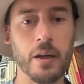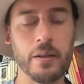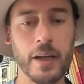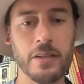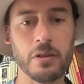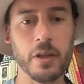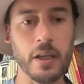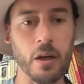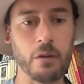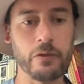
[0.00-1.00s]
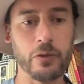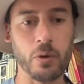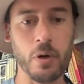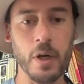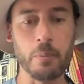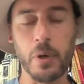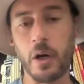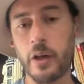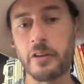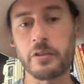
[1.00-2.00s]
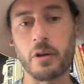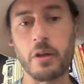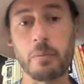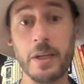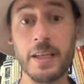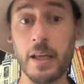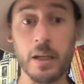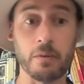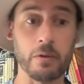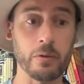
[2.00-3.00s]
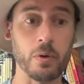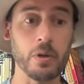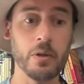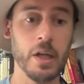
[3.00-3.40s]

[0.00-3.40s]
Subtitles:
Knights are like a floor, and pawns are the beginning of a floor.